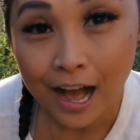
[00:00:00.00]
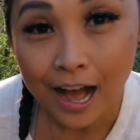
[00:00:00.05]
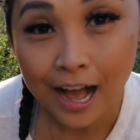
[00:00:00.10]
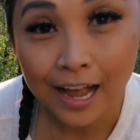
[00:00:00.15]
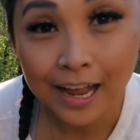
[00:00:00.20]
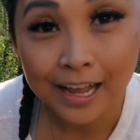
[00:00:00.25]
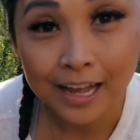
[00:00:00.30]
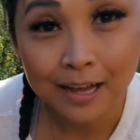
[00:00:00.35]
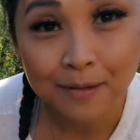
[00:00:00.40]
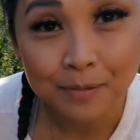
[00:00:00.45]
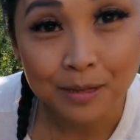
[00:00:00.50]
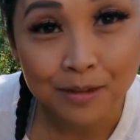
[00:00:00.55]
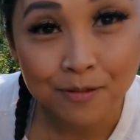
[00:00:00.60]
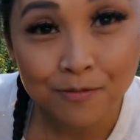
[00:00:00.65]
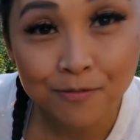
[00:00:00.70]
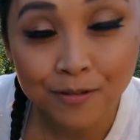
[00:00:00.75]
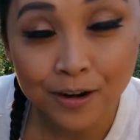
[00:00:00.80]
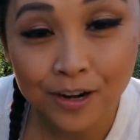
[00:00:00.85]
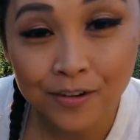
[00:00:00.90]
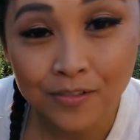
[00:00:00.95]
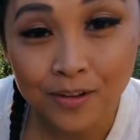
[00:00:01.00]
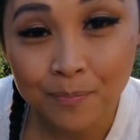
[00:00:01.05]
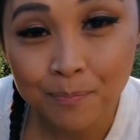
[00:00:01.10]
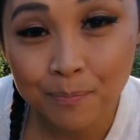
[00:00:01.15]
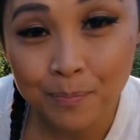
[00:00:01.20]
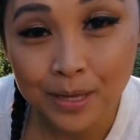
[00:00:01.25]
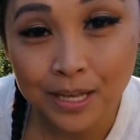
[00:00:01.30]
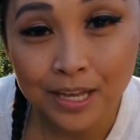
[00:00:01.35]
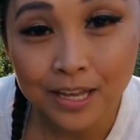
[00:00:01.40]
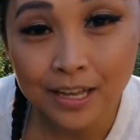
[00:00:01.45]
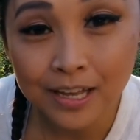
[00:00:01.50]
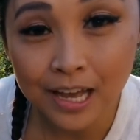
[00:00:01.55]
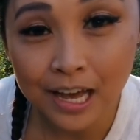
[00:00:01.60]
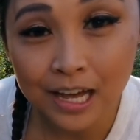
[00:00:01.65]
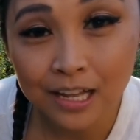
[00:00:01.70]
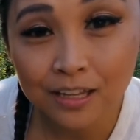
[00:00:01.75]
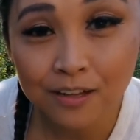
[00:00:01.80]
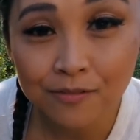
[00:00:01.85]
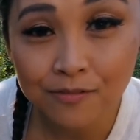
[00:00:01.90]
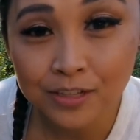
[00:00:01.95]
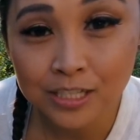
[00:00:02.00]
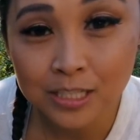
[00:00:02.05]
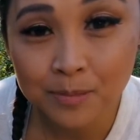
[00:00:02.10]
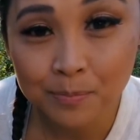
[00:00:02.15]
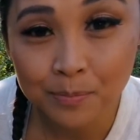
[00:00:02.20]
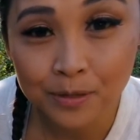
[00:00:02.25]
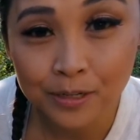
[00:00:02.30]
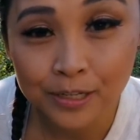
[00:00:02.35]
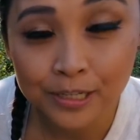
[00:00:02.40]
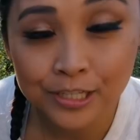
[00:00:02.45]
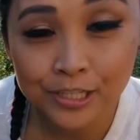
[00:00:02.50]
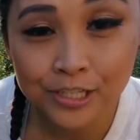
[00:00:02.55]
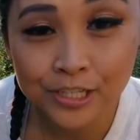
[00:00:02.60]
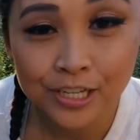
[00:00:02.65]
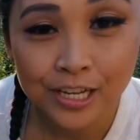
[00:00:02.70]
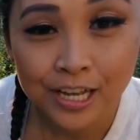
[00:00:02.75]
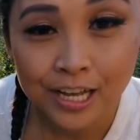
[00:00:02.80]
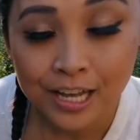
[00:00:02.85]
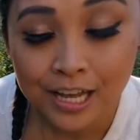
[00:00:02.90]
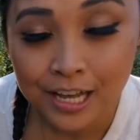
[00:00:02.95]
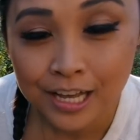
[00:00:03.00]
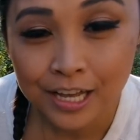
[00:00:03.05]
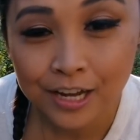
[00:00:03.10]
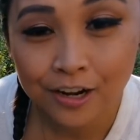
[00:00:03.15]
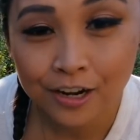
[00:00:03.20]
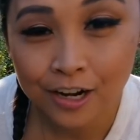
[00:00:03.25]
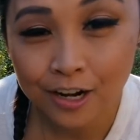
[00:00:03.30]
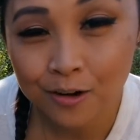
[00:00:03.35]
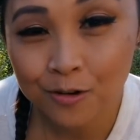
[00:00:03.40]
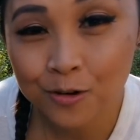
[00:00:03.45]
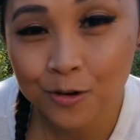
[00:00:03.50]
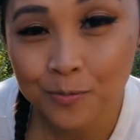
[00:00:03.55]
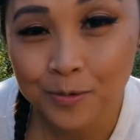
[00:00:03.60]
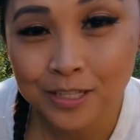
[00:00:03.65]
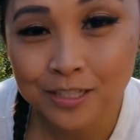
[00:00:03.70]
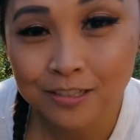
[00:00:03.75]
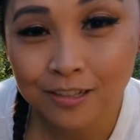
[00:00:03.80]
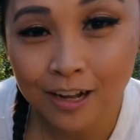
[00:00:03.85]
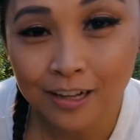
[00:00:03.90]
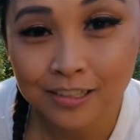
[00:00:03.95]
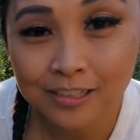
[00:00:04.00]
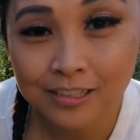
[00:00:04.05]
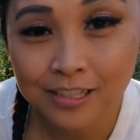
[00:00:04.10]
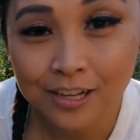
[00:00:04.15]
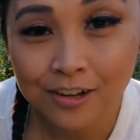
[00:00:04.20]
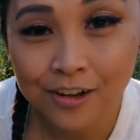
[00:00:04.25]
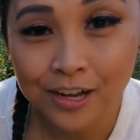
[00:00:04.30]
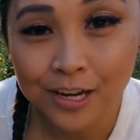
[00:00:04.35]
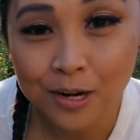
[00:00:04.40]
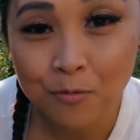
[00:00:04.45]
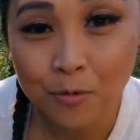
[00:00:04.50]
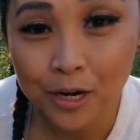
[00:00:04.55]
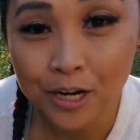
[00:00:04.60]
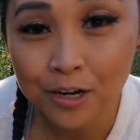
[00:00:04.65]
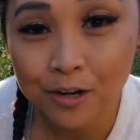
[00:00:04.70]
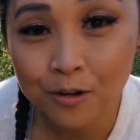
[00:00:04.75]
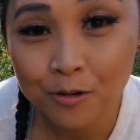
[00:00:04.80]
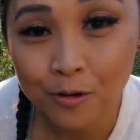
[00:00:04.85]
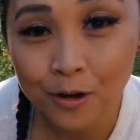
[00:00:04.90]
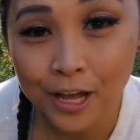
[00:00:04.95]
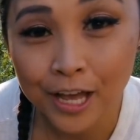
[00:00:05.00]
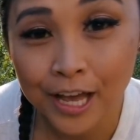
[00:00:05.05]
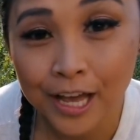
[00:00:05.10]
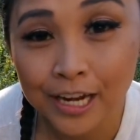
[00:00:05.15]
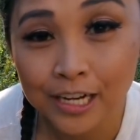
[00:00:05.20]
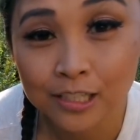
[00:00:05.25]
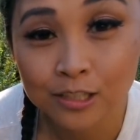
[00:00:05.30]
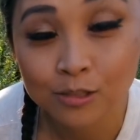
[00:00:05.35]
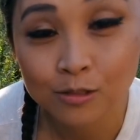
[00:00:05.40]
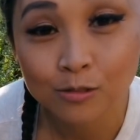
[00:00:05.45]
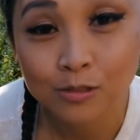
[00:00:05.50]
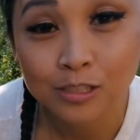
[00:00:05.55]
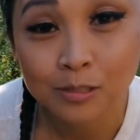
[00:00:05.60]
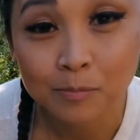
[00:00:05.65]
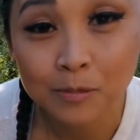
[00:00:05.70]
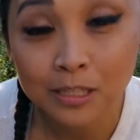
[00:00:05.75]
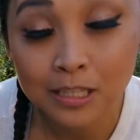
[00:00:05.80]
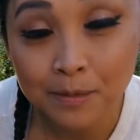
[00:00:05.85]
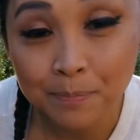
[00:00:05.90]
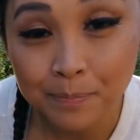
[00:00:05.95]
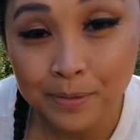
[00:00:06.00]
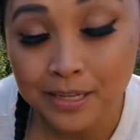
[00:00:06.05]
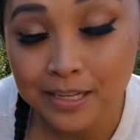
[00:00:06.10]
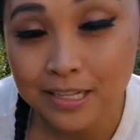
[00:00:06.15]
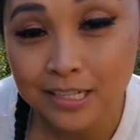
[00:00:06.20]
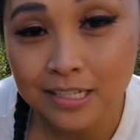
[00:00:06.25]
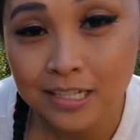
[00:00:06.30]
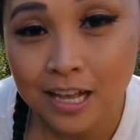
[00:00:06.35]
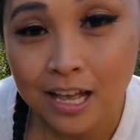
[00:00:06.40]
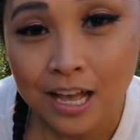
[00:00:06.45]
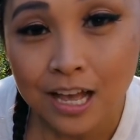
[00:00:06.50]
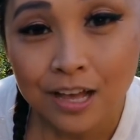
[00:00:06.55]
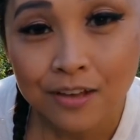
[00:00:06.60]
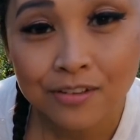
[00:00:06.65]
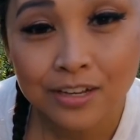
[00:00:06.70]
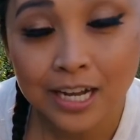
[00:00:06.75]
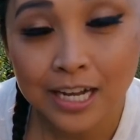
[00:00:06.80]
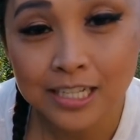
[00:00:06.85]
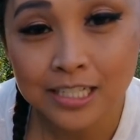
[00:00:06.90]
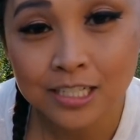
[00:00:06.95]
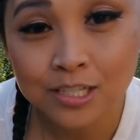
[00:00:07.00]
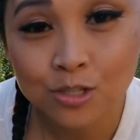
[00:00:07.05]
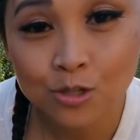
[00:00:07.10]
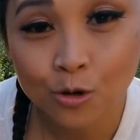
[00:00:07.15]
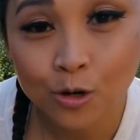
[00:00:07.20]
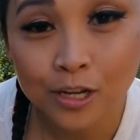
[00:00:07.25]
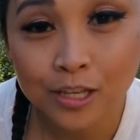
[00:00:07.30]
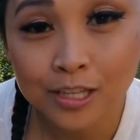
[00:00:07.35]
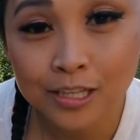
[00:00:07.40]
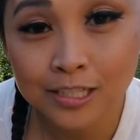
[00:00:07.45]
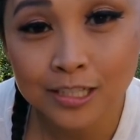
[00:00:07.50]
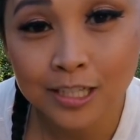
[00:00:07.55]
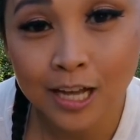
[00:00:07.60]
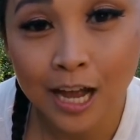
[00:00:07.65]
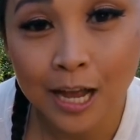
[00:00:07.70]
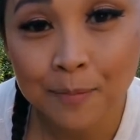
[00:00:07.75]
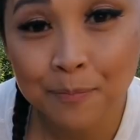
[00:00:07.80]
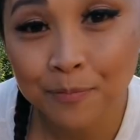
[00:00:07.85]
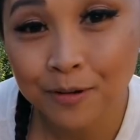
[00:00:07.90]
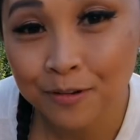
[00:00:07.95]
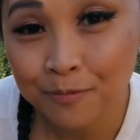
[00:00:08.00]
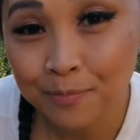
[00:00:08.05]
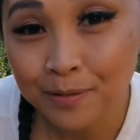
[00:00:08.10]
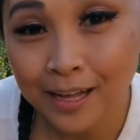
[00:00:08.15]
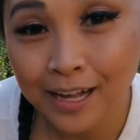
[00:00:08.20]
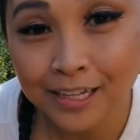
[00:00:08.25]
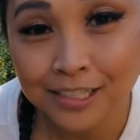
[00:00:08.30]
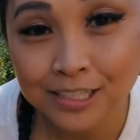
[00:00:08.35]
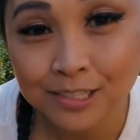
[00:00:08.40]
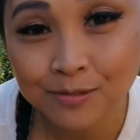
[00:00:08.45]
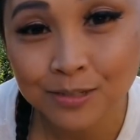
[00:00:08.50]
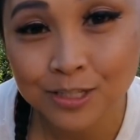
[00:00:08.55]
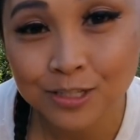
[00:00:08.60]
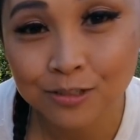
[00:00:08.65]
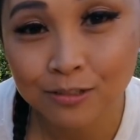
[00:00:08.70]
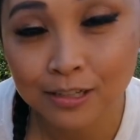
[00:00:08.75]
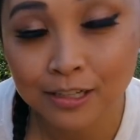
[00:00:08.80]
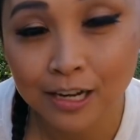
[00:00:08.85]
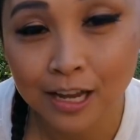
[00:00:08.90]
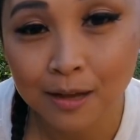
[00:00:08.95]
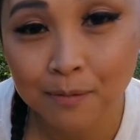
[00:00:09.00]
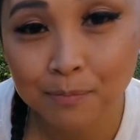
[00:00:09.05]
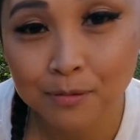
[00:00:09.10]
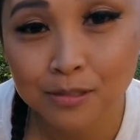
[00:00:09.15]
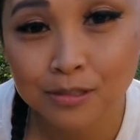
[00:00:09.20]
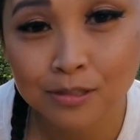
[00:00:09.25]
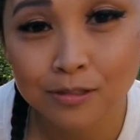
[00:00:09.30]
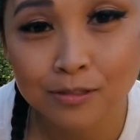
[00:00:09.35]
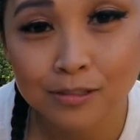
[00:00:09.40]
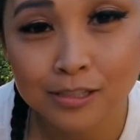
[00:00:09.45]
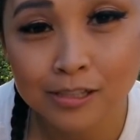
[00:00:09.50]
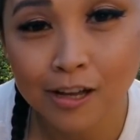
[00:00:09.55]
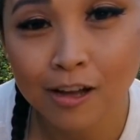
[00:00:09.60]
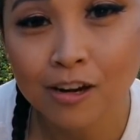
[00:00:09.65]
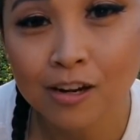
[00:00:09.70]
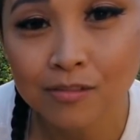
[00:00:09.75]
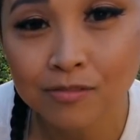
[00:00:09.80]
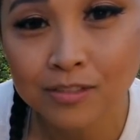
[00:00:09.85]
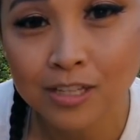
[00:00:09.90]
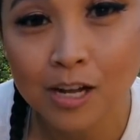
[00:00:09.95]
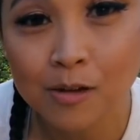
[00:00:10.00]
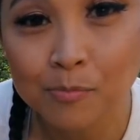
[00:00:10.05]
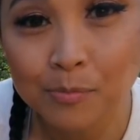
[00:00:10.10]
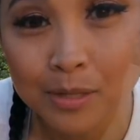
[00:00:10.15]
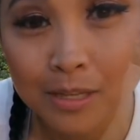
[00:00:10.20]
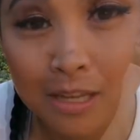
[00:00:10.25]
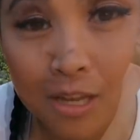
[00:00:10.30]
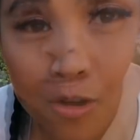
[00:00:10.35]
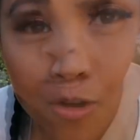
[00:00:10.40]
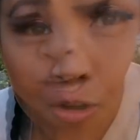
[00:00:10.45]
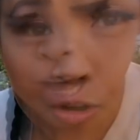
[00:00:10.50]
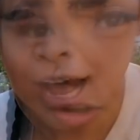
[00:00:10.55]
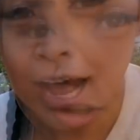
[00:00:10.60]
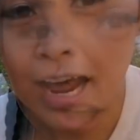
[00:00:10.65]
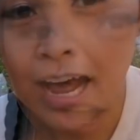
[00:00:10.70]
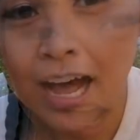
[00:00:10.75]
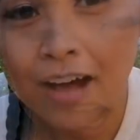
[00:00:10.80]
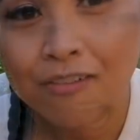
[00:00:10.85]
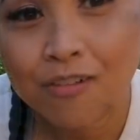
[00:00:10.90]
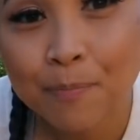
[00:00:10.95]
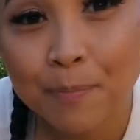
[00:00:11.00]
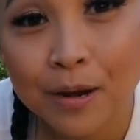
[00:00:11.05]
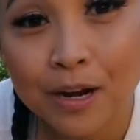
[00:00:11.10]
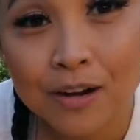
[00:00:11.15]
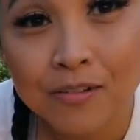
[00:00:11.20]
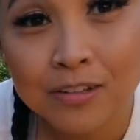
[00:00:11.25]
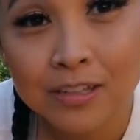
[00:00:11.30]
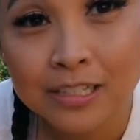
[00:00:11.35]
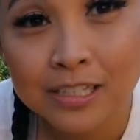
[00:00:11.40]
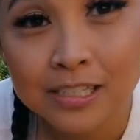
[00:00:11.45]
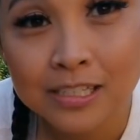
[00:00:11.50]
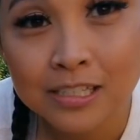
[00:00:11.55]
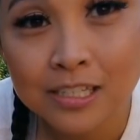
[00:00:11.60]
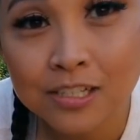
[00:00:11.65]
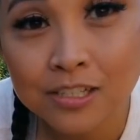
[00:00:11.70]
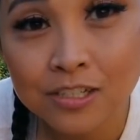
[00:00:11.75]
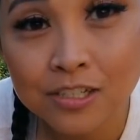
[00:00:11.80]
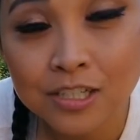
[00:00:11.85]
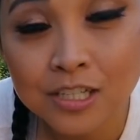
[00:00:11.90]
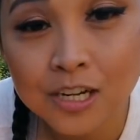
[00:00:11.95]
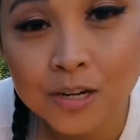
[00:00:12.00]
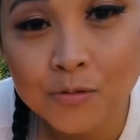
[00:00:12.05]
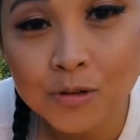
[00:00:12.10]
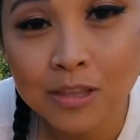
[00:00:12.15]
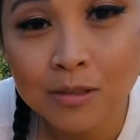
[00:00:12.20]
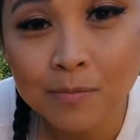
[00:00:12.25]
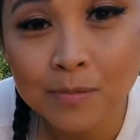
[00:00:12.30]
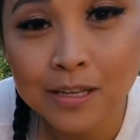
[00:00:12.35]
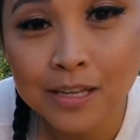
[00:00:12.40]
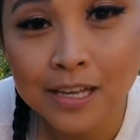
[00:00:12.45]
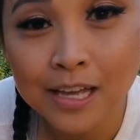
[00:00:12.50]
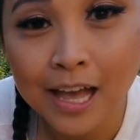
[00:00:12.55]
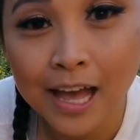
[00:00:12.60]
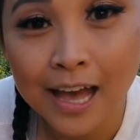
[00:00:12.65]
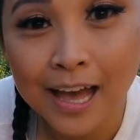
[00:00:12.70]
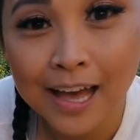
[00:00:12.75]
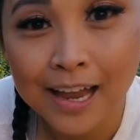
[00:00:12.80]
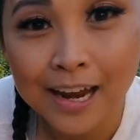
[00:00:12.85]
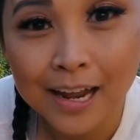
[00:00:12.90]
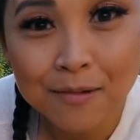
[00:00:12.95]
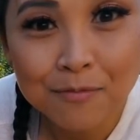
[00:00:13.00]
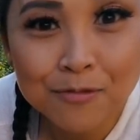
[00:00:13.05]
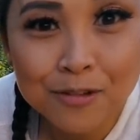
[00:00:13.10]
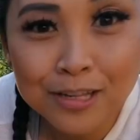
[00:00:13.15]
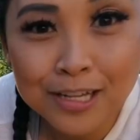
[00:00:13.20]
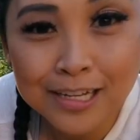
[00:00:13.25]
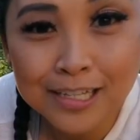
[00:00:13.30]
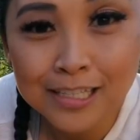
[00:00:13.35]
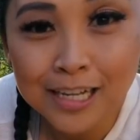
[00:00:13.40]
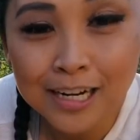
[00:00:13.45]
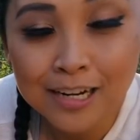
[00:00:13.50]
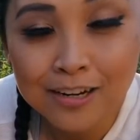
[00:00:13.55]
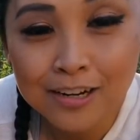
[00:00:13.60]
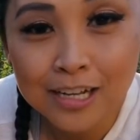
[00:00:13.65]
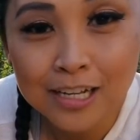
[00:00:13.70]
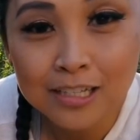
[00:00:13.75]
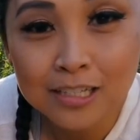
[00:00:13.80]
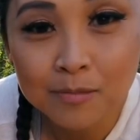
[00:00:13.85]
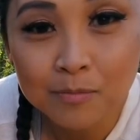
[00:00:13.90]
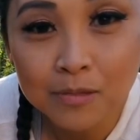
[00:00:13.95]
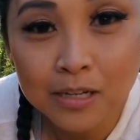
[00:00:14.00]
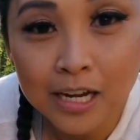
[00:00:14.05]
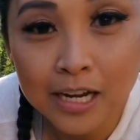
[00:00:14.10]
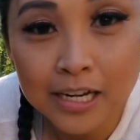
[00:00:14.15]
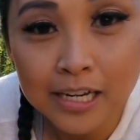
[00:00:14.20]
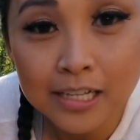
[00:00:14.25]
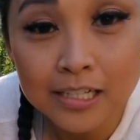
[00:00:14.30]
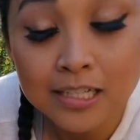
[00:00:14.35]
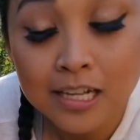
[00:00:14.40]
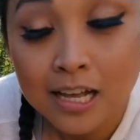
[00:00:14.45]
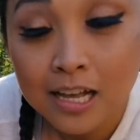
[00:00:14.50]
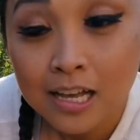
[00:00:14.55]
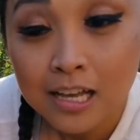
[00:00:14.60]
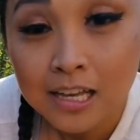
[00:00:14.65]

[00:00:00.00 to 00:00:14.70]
I am in front of a big elephant's bush here at our home in Scottsdale and I wanted to go ahead and do some clippings. If you guys enjoy these type of planting with Jewelyn episodes, sound off down below. I have a pair of clean scissors here with me and I'm really excited to get some cuttings.